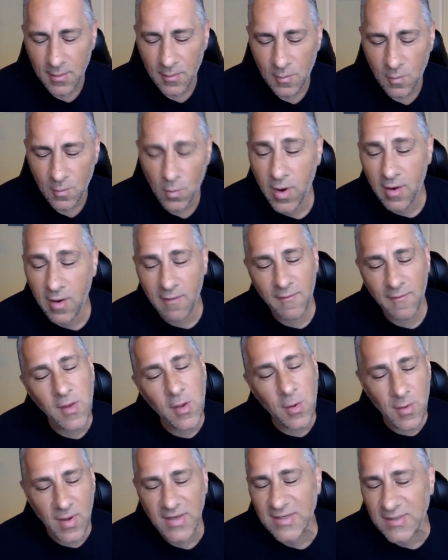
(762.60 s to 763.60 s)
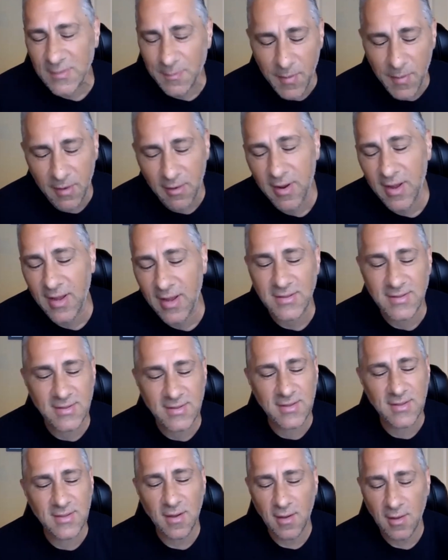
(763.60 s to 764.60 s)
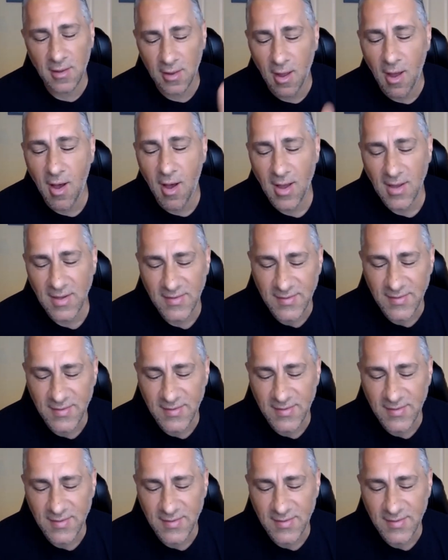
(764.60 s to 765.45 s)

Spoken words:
Where have you experienced loss?